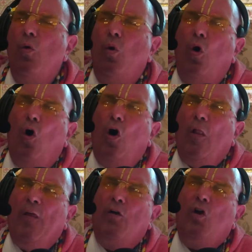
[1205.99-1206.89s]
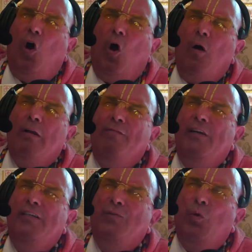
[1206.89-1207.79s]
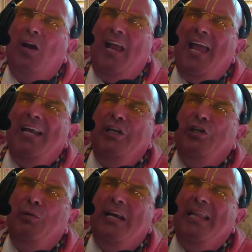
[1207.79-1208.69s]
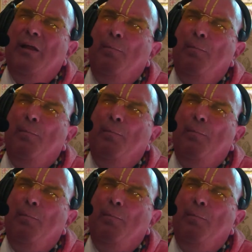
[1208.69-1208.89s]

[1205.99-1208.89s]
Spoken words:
All the Kauravas were entering the